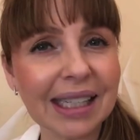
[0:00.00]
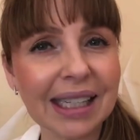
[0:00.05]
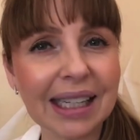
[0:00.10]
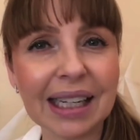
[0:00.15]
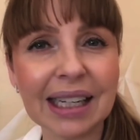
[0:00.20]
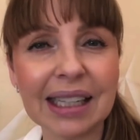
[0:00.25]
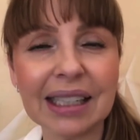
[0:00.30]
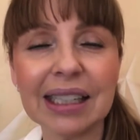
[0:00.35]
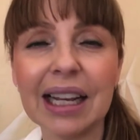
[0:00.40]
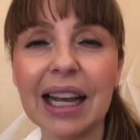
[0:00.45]
in
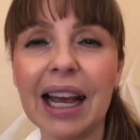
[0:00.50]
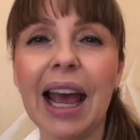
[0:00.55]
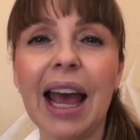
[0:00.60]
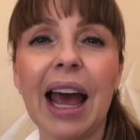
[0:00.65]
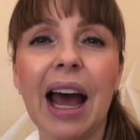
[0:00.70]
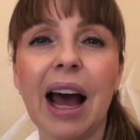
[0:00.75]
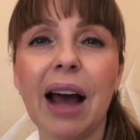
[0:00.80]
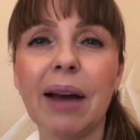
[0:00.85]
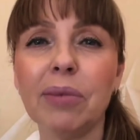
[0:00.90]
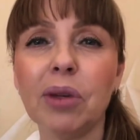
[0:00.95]
it,
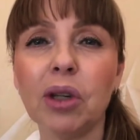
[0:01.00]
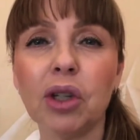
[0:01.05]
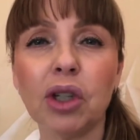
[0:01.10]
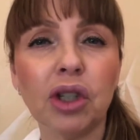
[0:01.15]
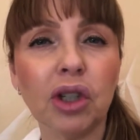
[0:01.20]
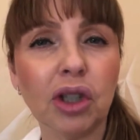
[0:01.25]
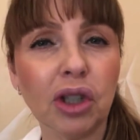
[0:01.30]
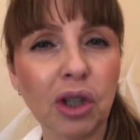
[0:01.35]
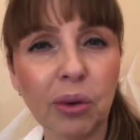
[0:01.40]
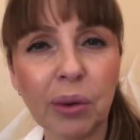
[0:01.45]

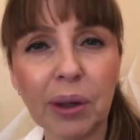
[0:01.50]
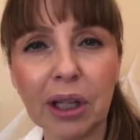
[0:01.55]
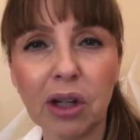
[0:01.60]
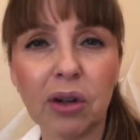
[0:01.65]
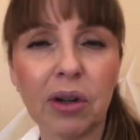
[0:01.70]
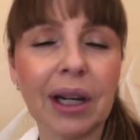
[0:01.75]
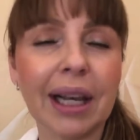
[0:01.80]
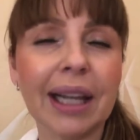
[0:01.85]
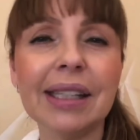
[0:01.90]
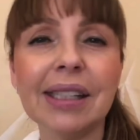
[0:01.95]
you're
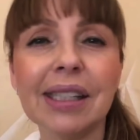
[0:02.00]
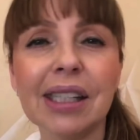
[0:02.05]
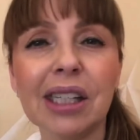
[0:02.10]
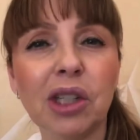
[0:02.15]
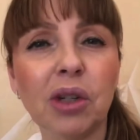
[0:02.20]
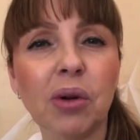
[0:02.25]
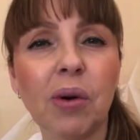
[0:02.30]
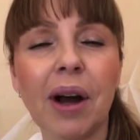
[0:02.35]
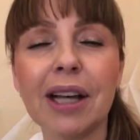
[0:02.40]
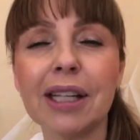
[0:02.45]
cleansing
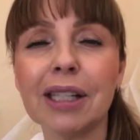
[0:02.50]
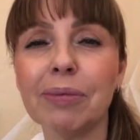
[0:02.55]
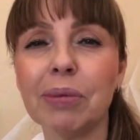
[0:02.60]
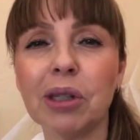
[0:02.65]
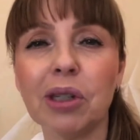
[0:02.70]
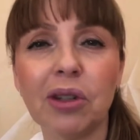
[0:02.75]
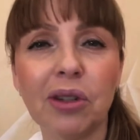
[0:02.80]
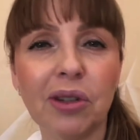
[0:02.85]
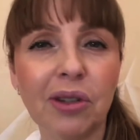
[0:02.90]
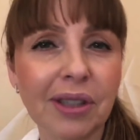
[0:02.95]
twice,
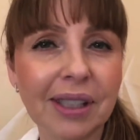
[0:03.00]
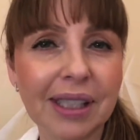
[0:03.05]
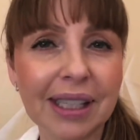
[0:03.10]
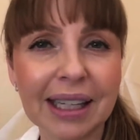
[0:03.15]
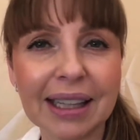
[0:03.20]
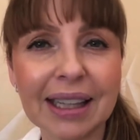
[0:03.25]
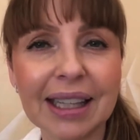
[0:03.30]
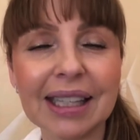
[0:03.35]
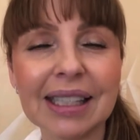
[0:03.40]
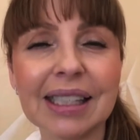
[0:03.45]
but you're
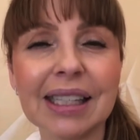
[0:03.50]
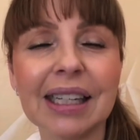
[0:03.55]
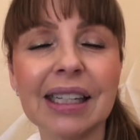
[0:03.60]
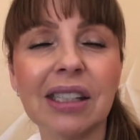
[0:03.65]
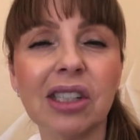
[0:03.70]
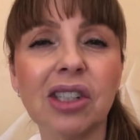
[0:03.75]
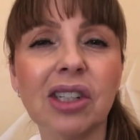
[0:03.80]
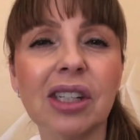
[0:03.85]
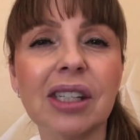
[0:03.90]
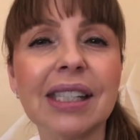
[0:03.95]
using this,
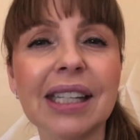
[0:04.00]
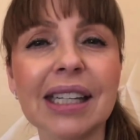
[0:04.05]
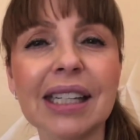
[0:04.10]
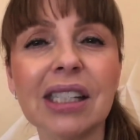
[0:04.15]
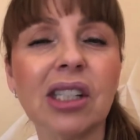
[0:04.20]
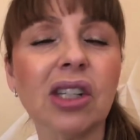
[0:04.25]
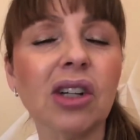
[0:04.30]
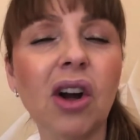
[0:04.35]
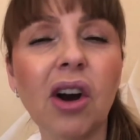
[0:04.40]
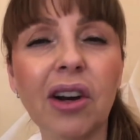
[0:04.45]

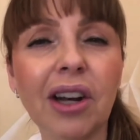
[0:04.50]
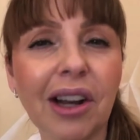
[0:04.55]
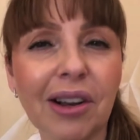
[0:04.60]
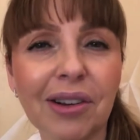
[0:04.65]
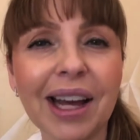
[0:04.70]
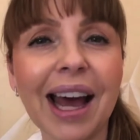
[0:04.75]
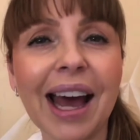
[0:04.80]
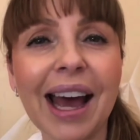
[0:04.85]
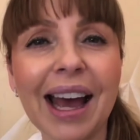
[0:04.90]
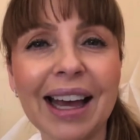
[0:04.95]
it's not
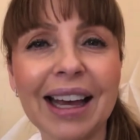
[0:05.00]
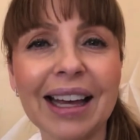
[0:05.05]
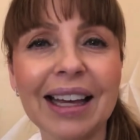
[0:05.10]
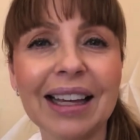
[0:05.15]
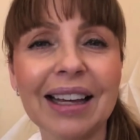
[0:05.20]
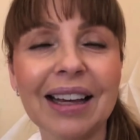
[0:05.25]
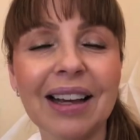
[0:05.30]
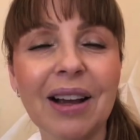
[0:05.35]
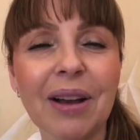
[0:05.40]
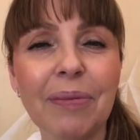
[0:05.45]
okay.